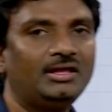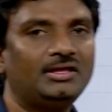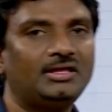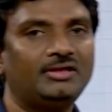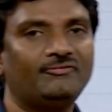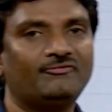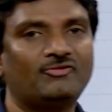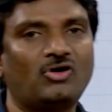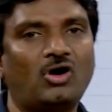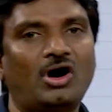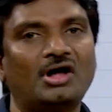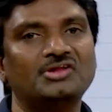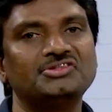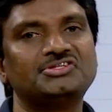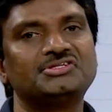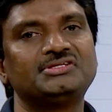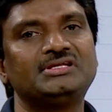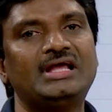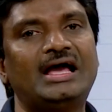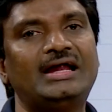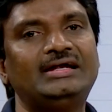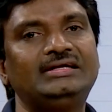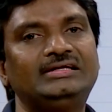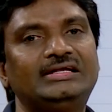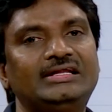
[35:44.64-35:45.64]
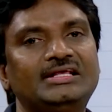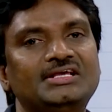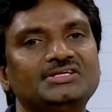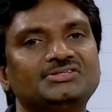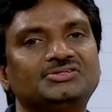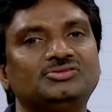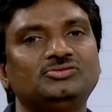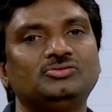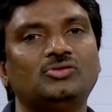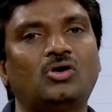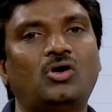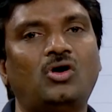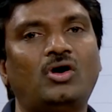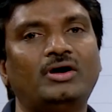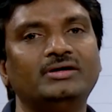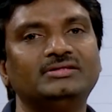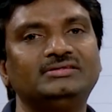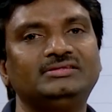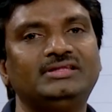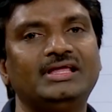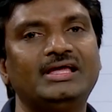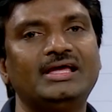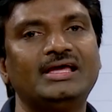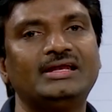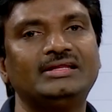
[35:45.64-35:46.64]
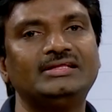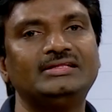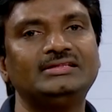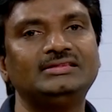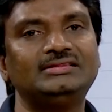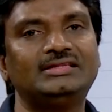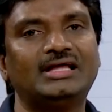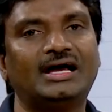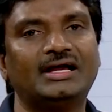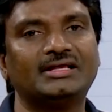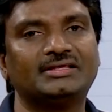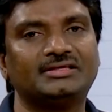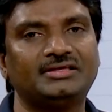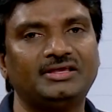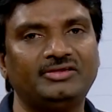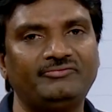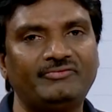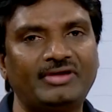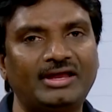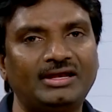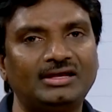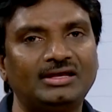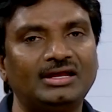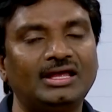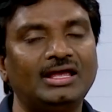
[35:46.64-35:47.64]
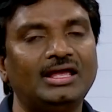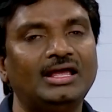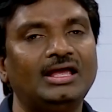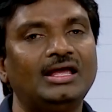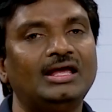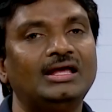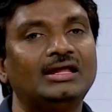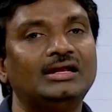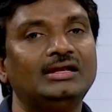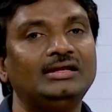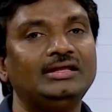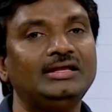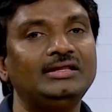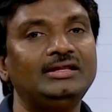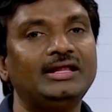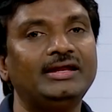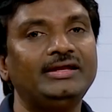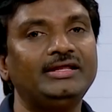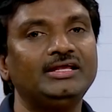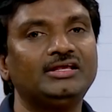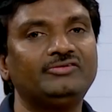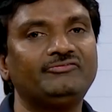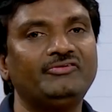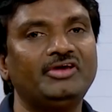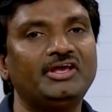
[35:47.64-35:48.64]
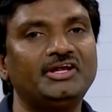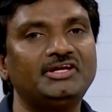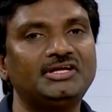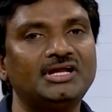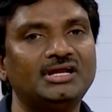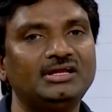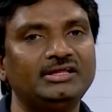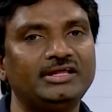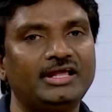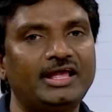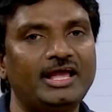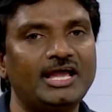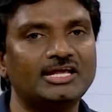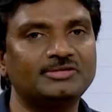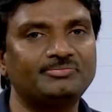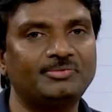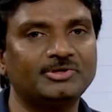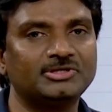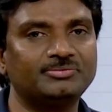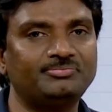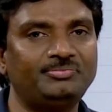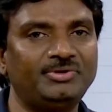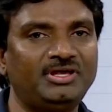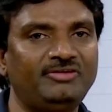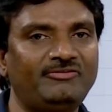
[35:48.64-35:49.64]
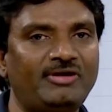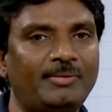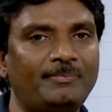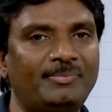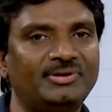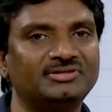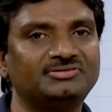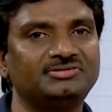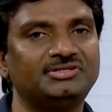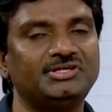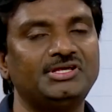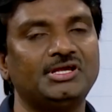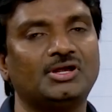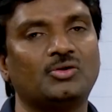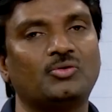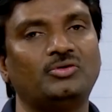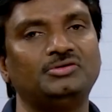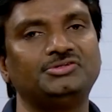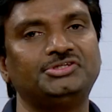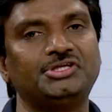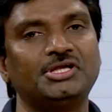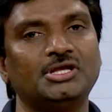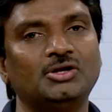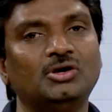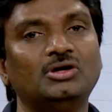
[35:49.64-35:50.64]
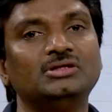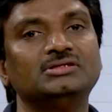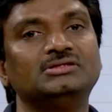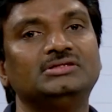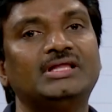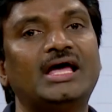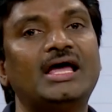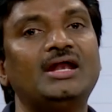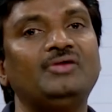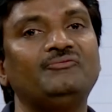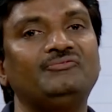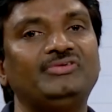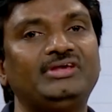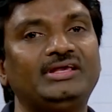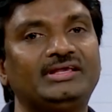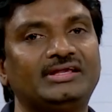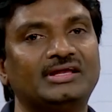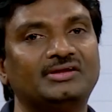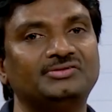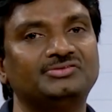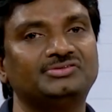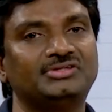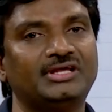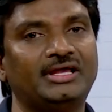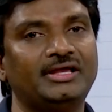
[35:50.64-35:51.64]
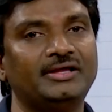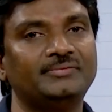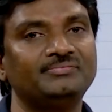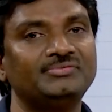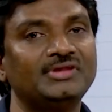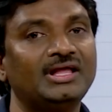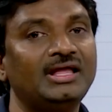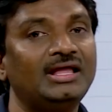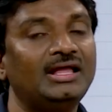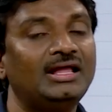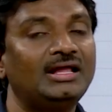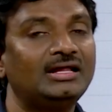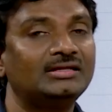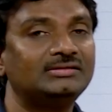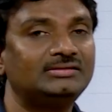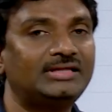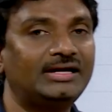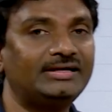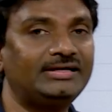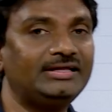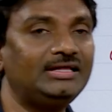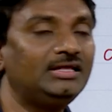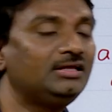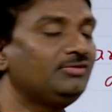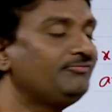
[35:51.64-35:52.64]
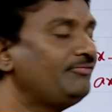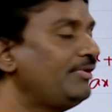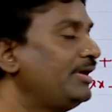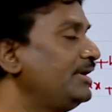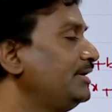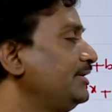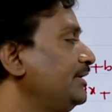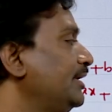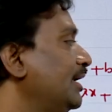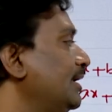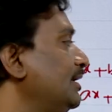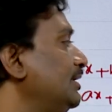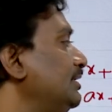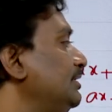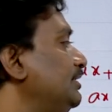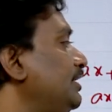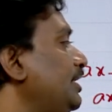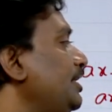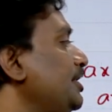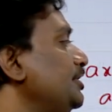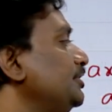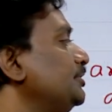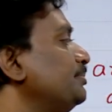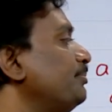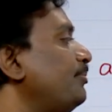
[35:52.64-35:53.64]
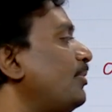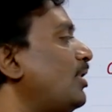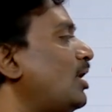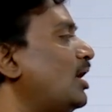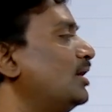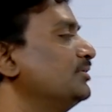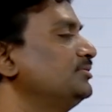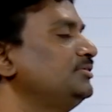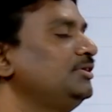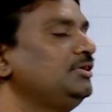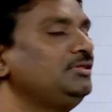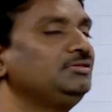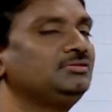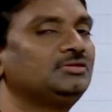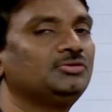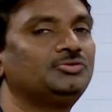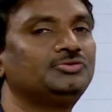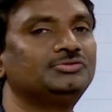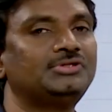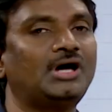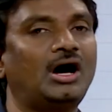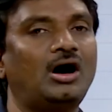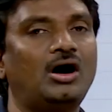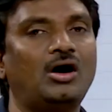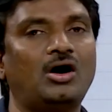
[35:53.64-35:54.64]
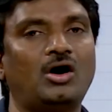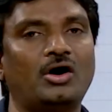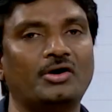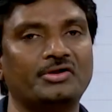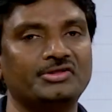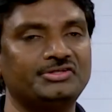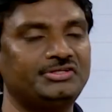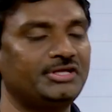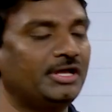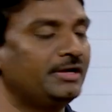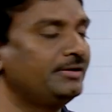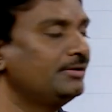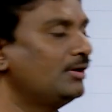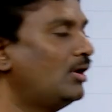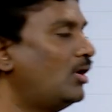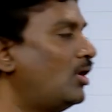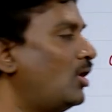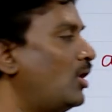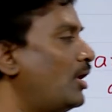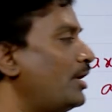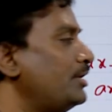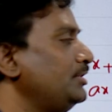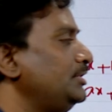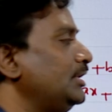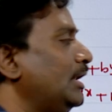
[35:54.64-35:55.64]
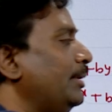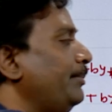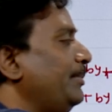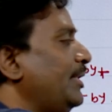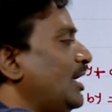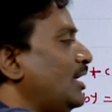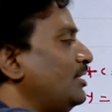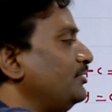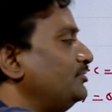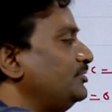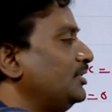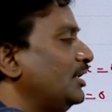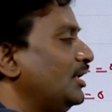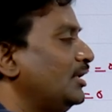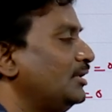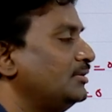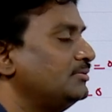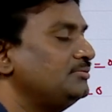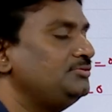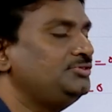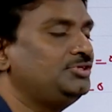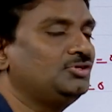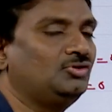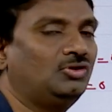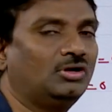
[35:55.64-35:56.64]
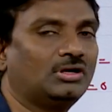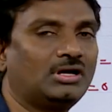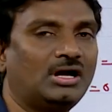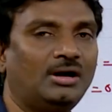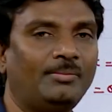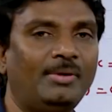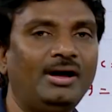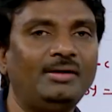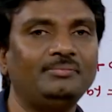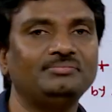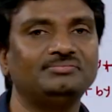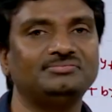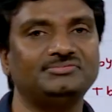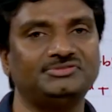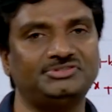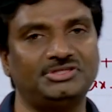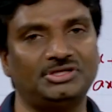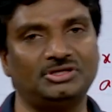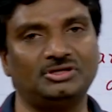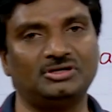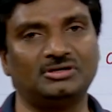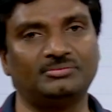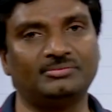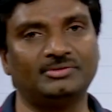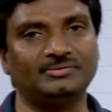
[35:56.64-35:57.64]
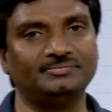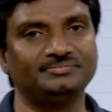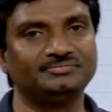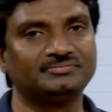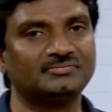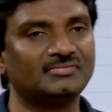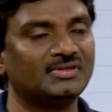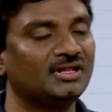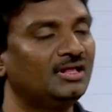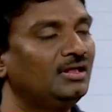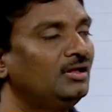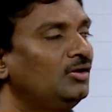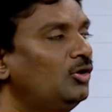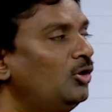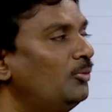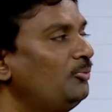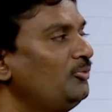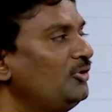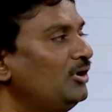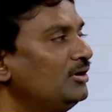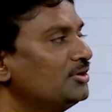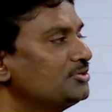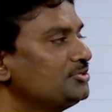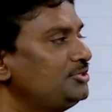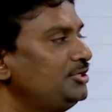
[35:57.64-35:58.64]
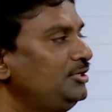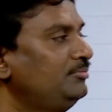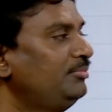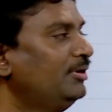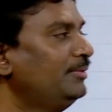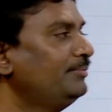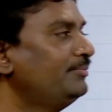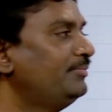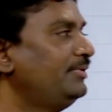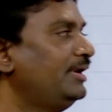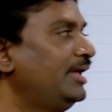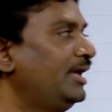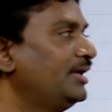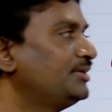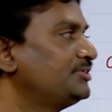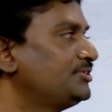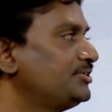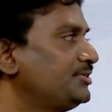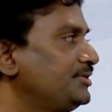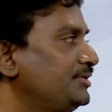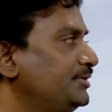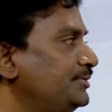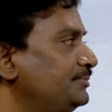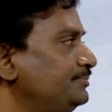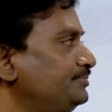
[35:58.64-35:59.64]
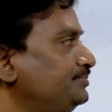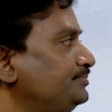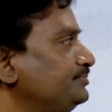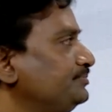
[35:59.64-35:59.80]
If constant is not there in the given linear equation ax plus by plus c equal to 0, then we can say that equation is passing through the origin. Origin means 0 comma 0. Hope you understood. Next,